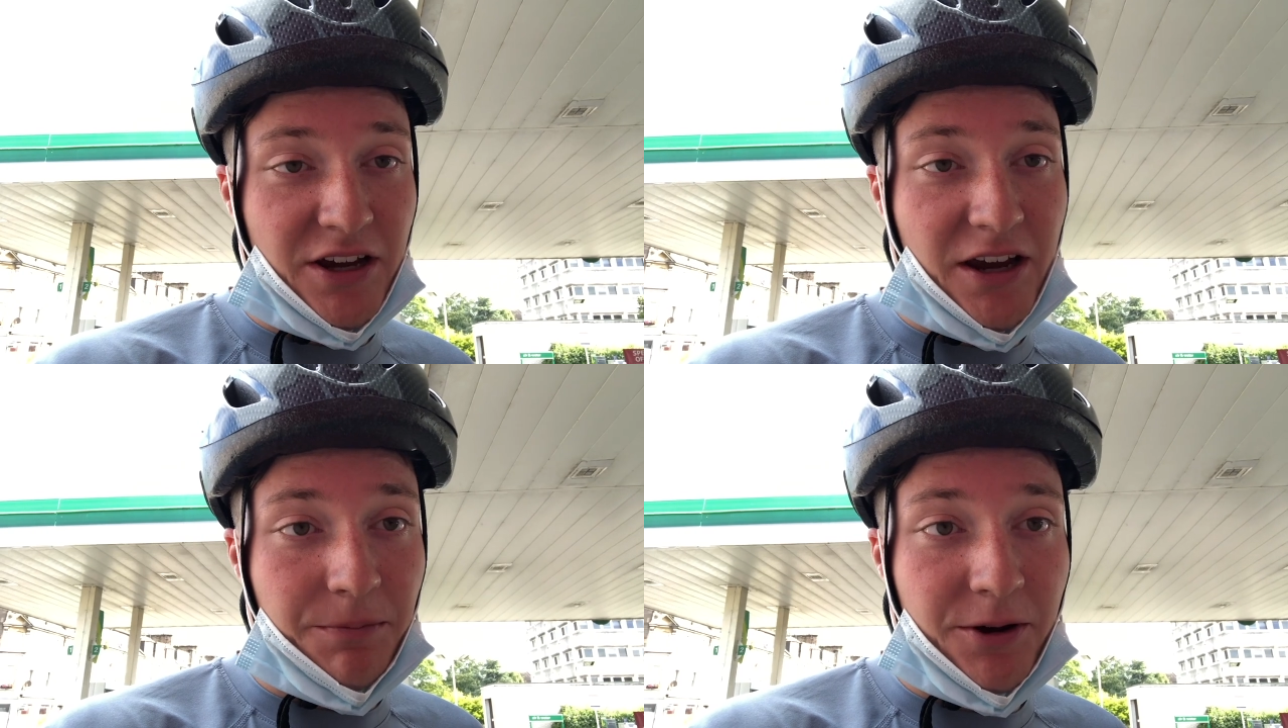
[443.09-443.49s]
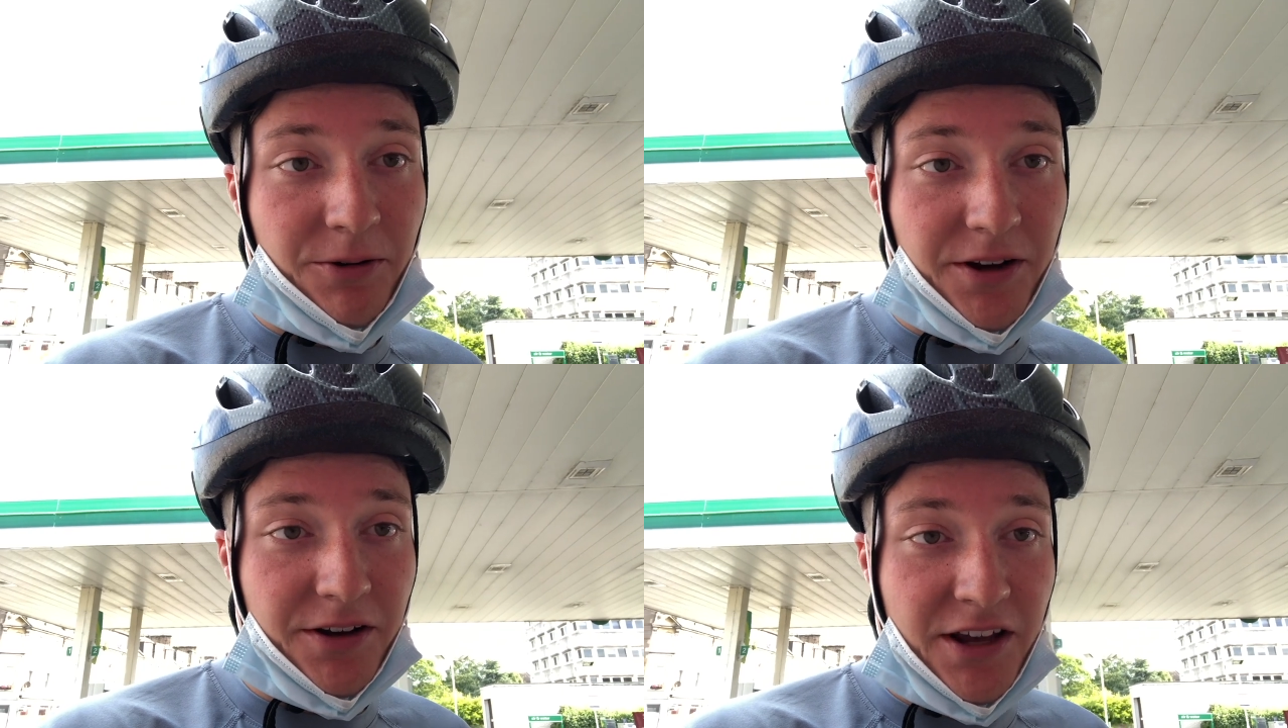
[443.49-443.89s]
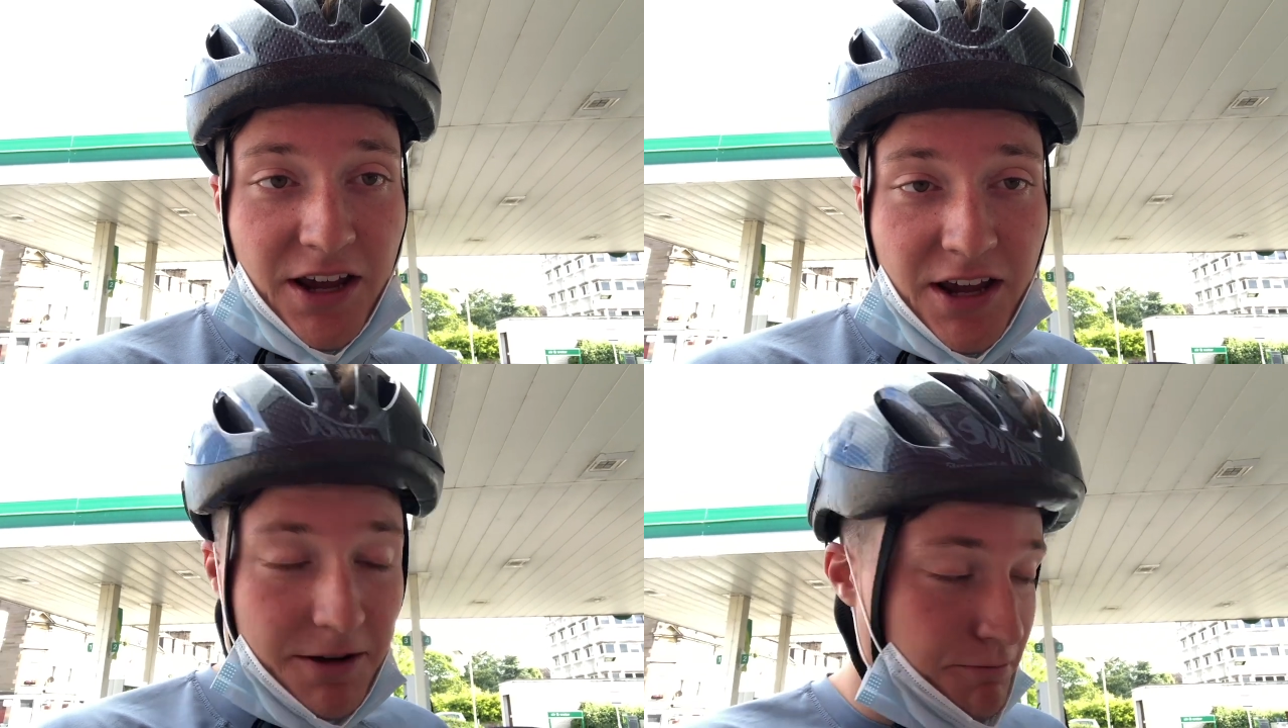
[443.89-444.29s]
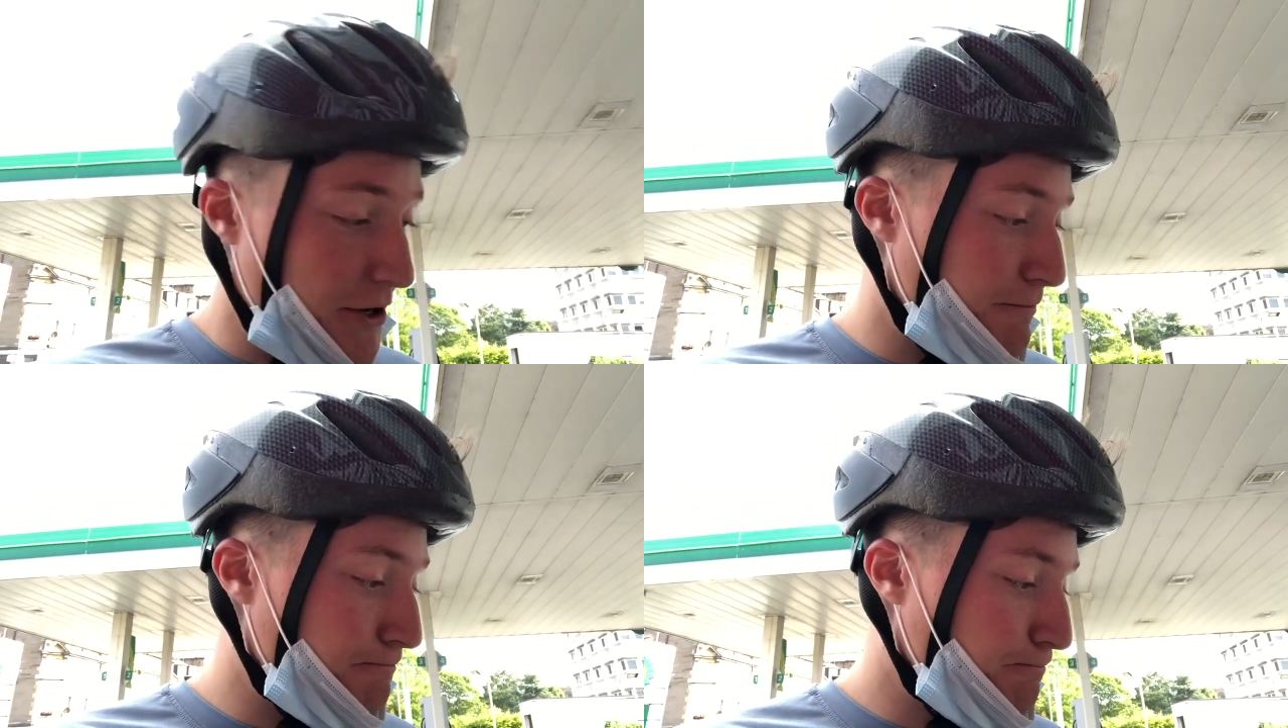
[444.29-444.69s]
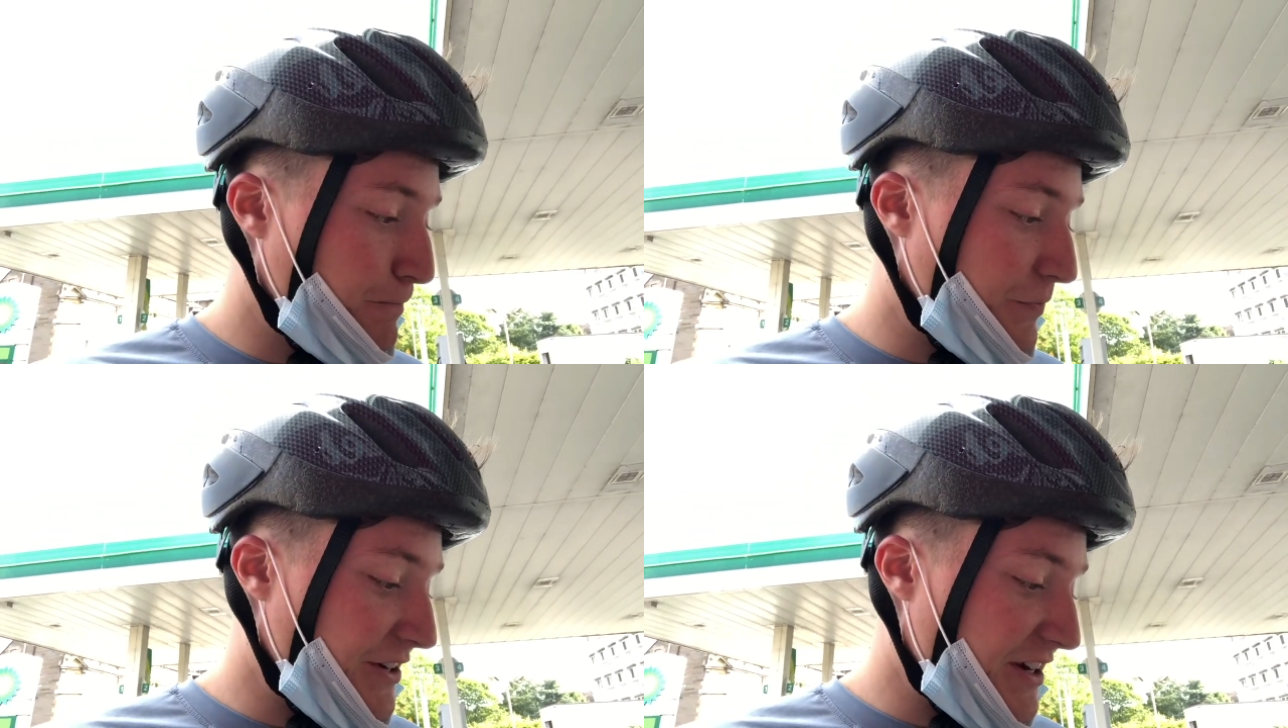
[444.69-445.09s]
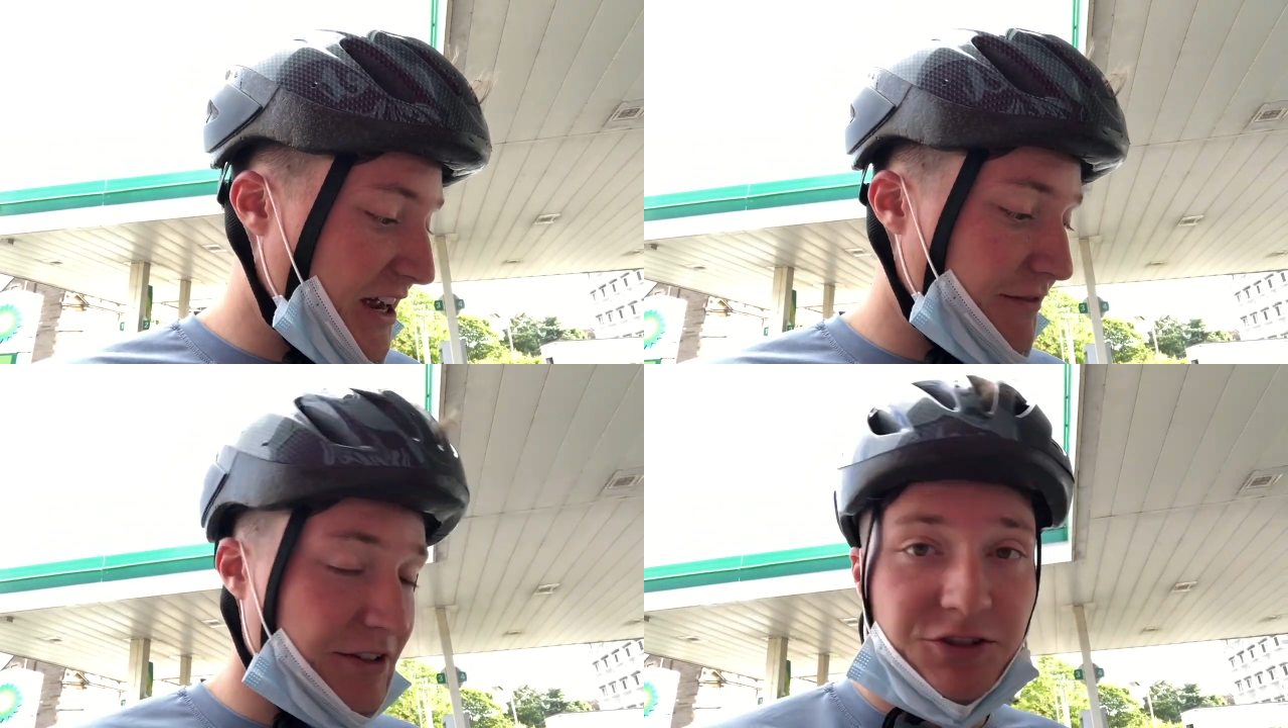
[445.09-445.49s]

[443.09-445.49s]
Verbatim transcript: UK, period, but didn't have it.